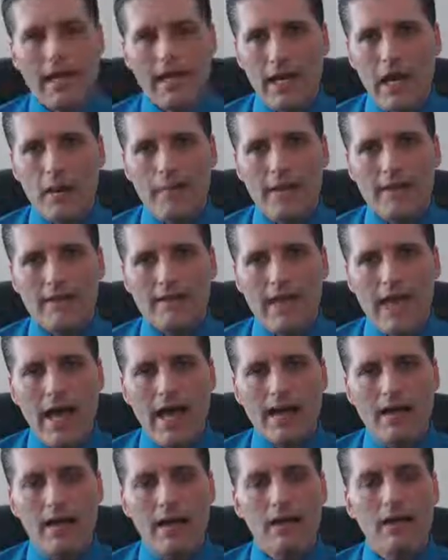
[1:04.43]
economic
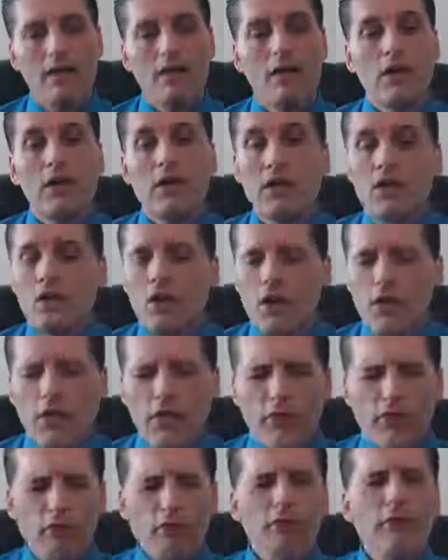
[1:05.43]
data,
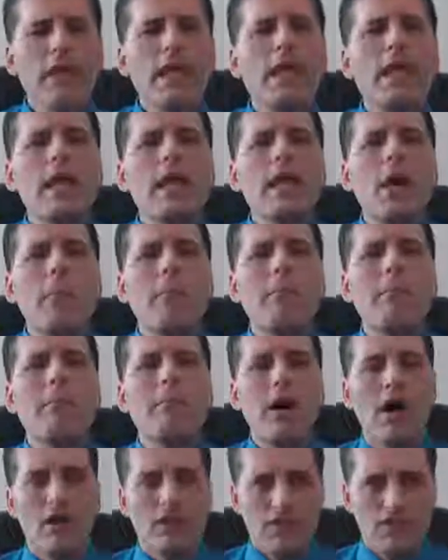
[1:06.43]
3
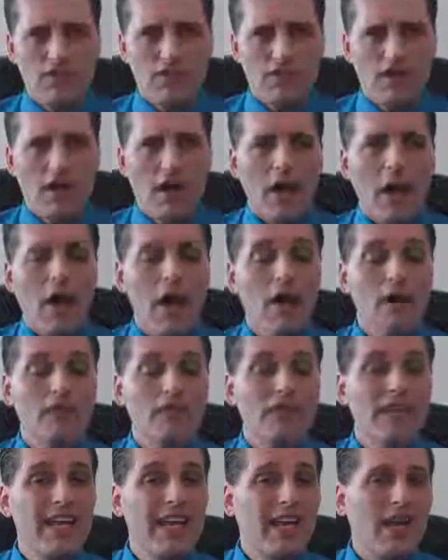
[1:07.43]
months
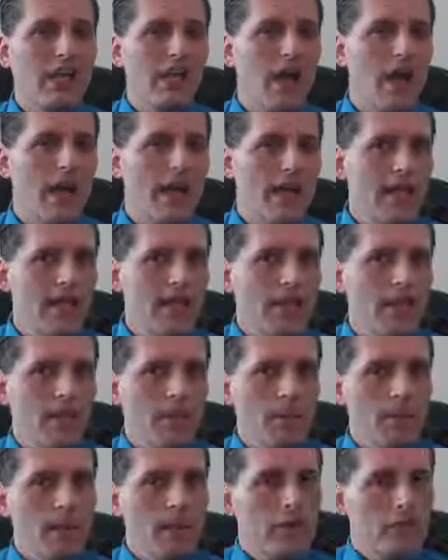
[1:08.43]
of declining
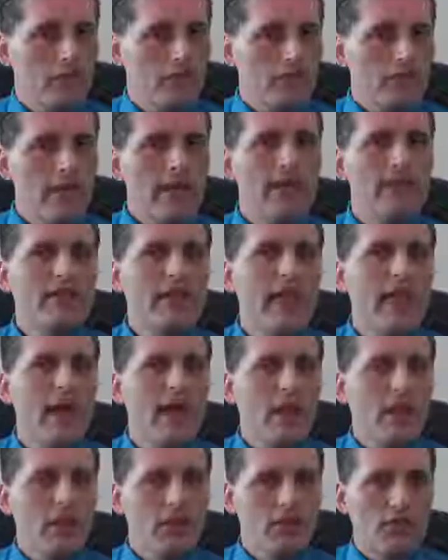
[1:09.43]

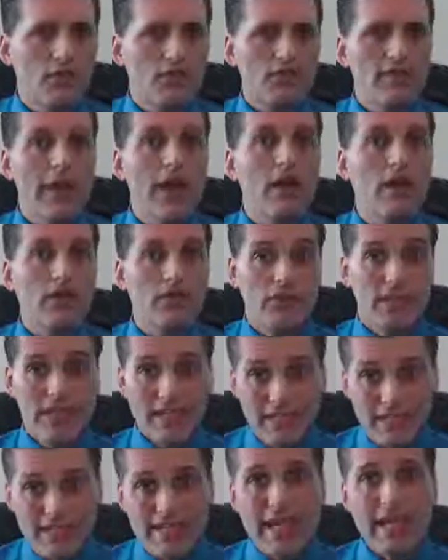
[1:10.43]
retail sales,
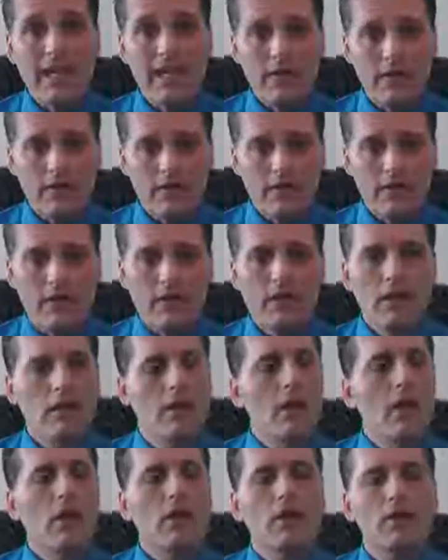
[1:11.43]
consecutive.
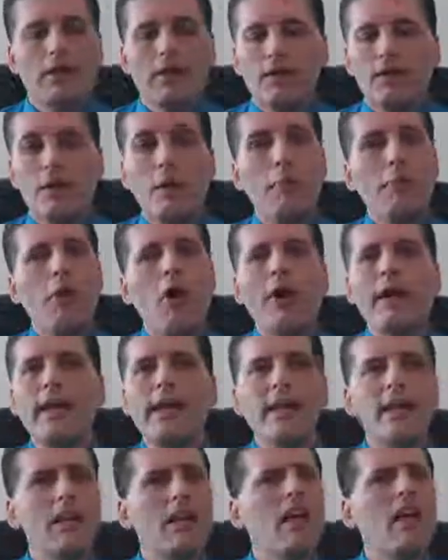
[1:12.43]
The
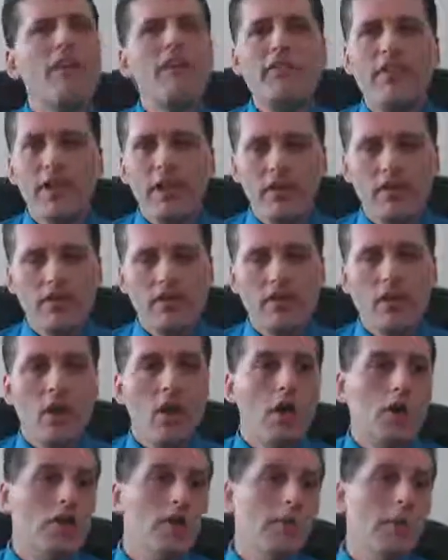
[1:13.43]
market loved this.
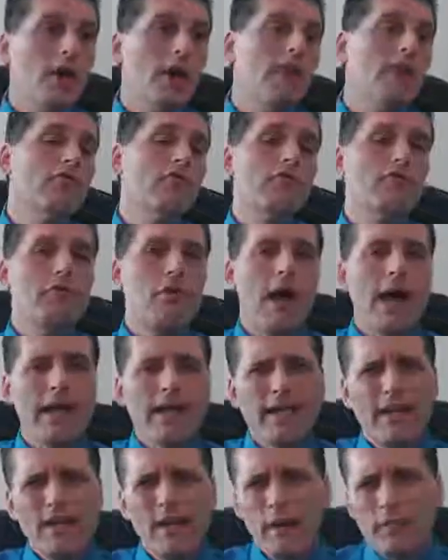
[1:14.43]
The market
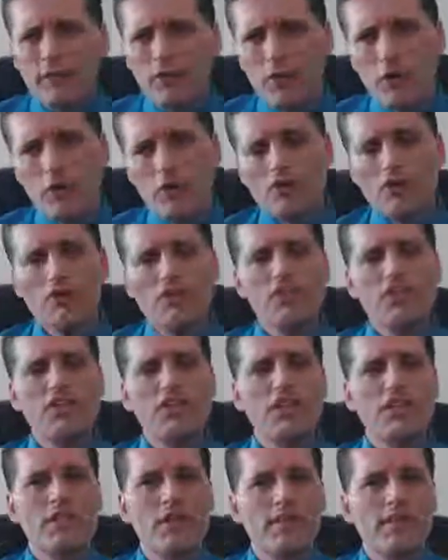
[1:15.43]
rocketed up
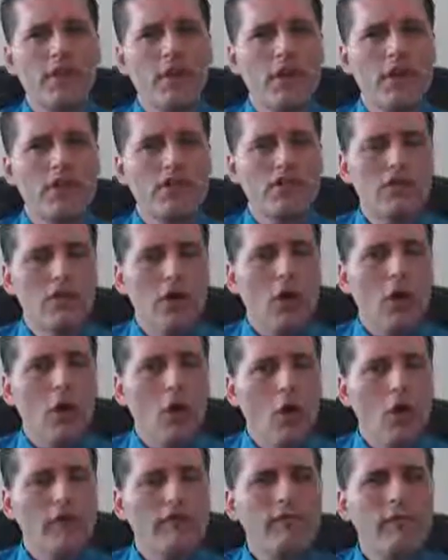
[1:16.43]
260 points
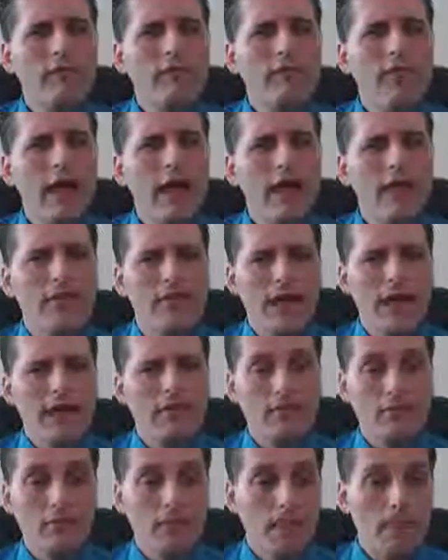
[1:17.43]
off of
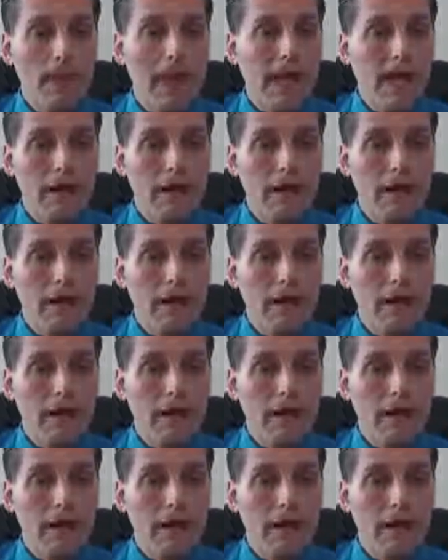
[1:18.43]
that